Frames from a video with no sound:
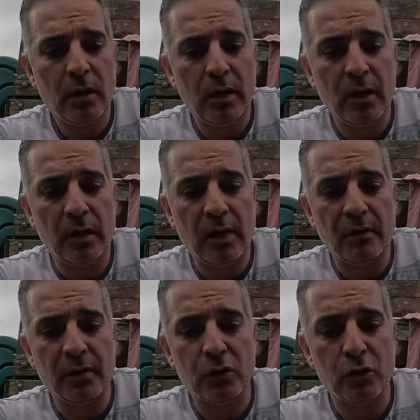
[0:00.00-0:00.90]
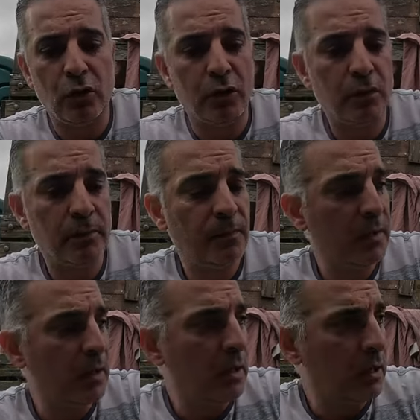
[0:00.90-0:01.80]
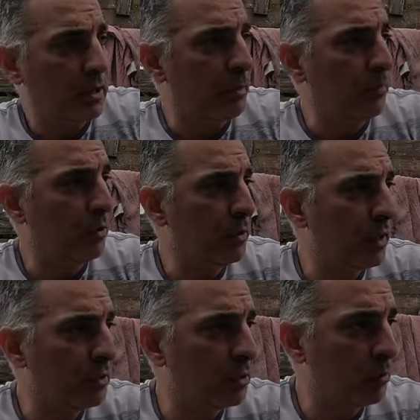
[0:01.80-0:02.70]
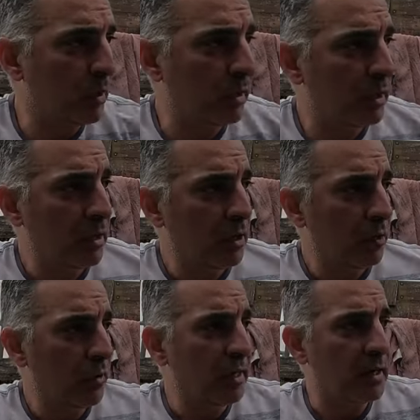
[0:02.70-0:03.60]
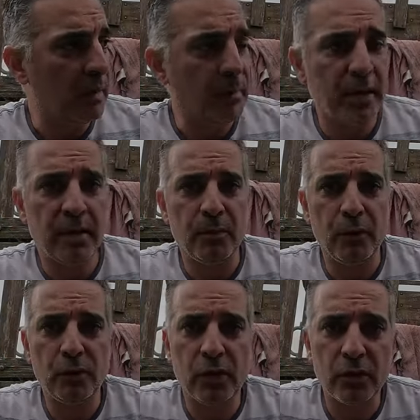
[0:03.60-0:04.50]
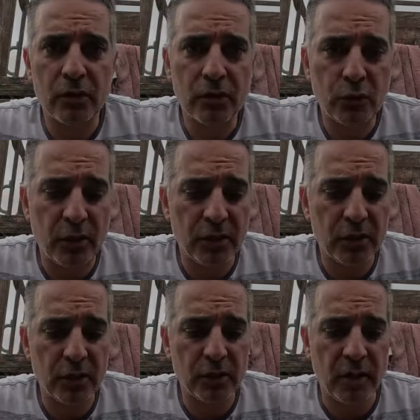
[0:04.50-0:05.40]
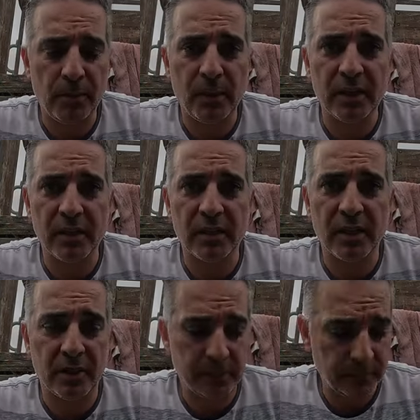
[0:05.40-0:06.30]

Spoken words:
covered in soil. I'm gonna come through now, just quickly rake that bed and build those trenches and plant these out.